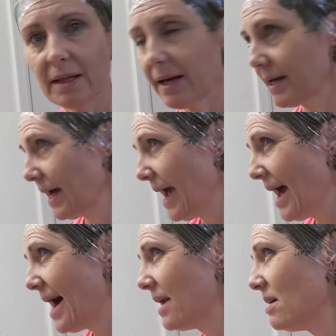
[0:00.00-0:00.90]
like a
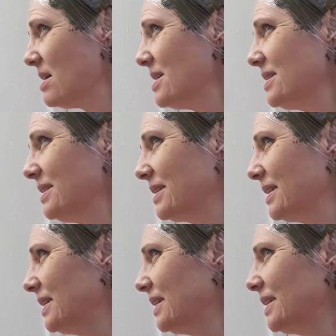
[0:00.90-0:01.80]
hat on.
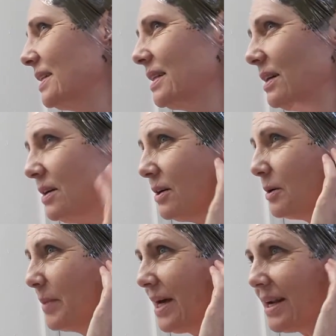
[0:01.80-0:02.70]
Oh
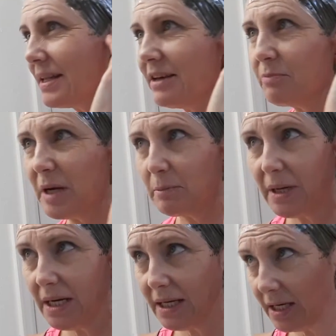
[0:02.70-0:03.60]
man, I left my
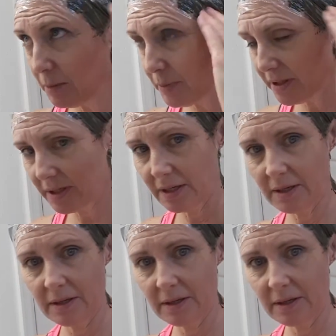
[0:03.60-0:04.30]
beanie up at the